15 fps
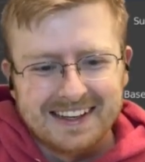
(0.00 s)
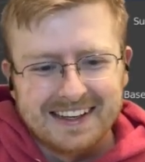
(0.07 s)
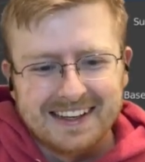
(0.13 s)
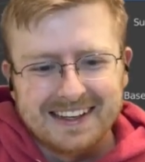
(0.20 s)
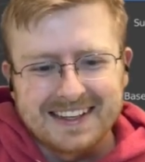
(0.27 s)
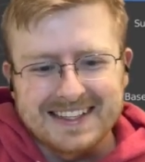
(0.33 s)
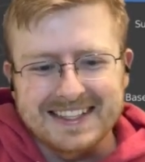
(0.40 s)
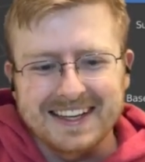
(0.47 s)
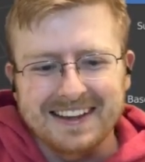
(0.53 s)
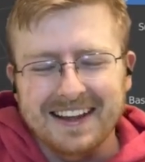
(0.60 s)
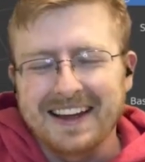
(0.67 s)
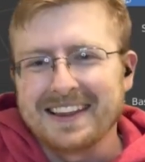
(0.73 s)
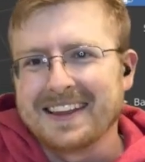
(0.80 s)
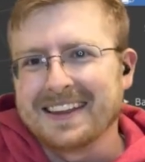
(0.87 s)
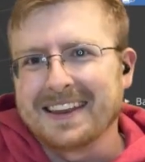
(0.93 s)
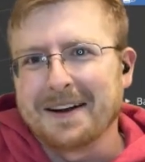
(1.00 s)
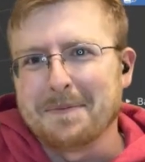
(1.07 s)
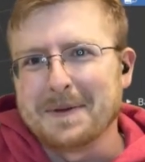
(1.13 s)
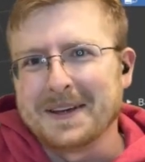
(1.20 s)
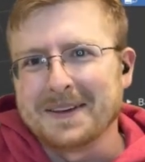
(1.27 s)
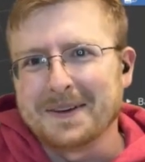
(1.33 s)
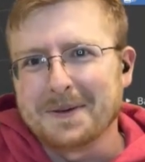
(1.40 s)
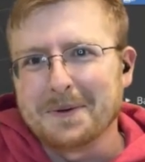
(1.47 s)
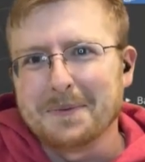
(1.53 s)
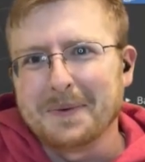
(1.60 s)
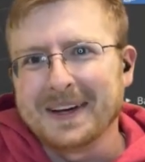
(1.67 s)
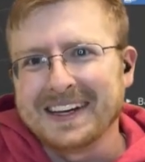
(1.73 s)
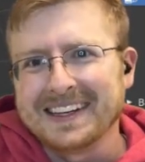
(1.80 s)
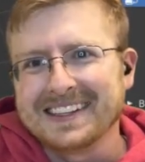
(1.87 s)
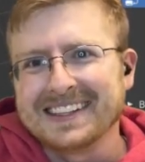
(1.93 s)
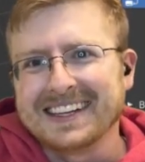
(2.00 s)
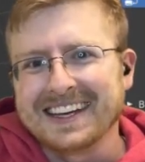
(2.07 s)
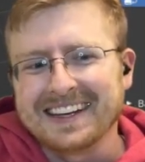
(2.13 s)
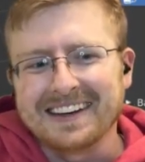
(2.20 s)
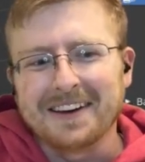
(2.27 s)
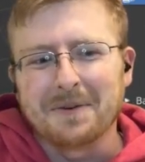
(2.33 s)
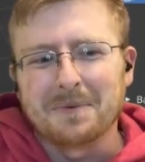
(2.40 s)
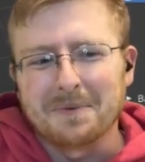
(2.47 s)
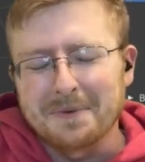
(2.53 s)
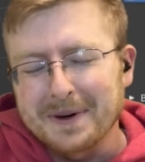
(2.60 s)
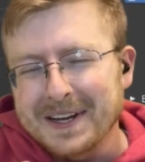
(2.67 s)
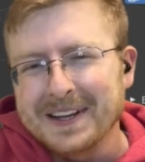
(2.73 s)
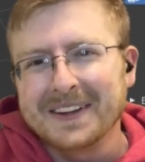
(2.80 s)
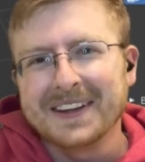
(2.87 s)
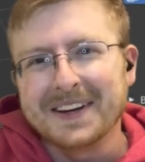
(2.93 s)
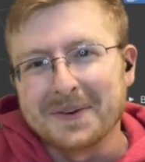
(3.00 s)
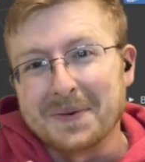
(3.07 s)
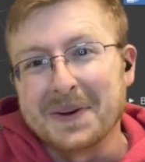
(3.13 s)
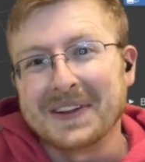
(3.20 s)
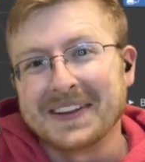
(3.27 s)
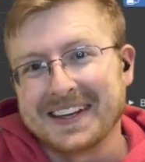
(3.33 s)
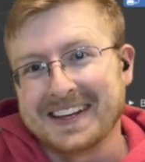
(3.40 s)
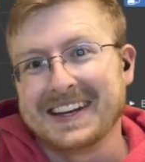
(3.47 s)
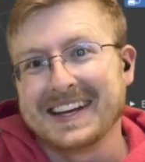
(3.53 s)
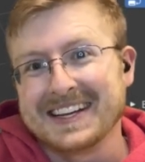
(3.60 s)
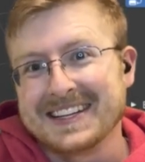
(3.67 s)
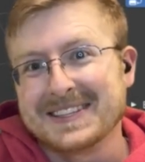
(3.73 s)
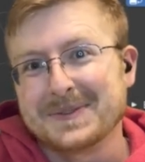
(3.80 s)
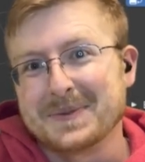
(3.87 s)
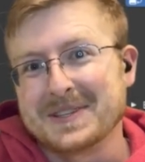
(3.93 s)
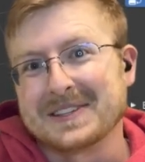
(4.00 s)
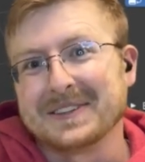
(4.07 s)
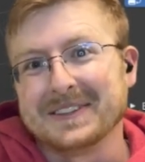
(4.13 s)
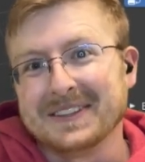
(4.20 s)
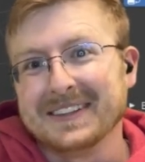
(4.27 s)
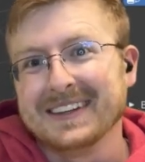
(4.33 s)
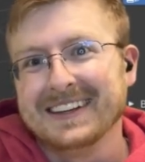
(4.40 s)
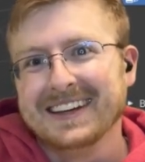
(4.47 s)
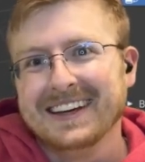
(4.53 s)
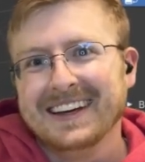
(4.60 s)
because I think that'll be a good way to get a really, really nice result